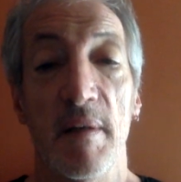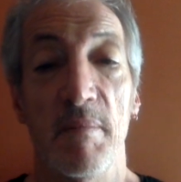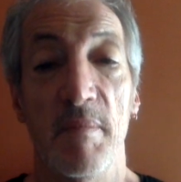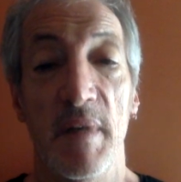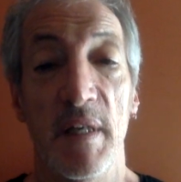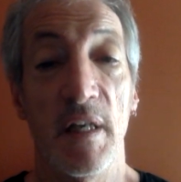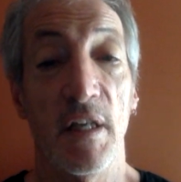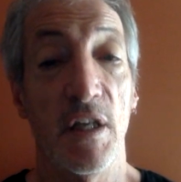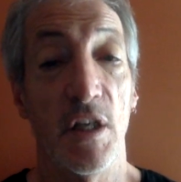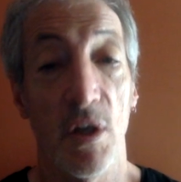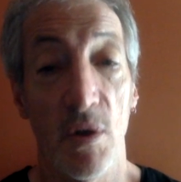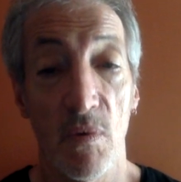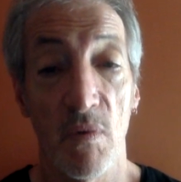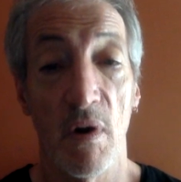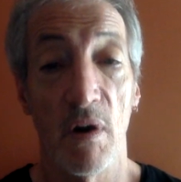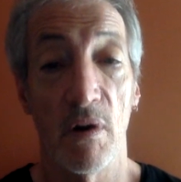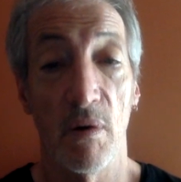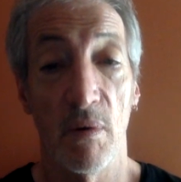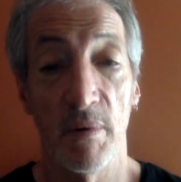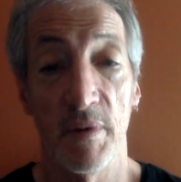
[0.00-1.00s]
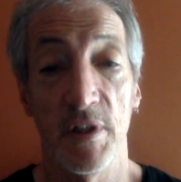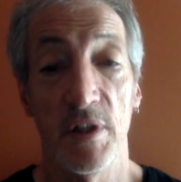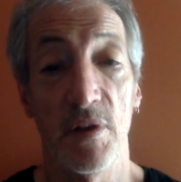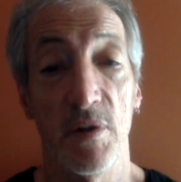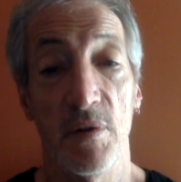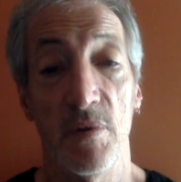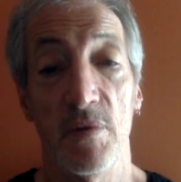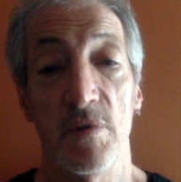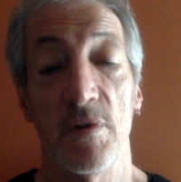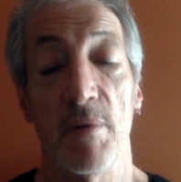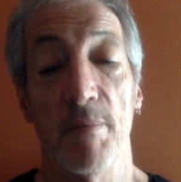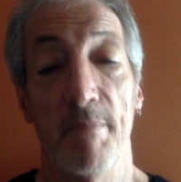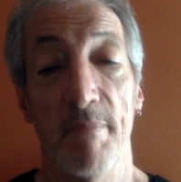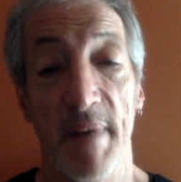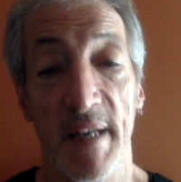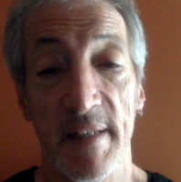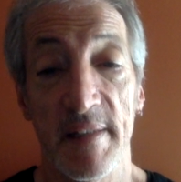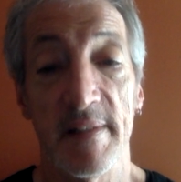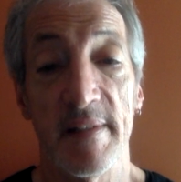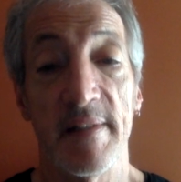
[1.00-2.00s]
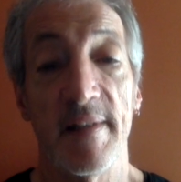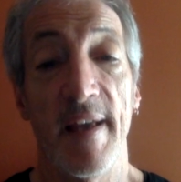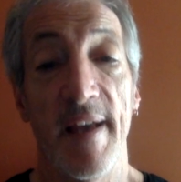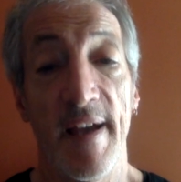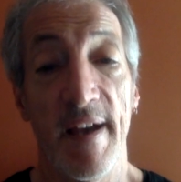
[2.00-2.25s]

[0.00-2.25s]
meaning you are going to use your best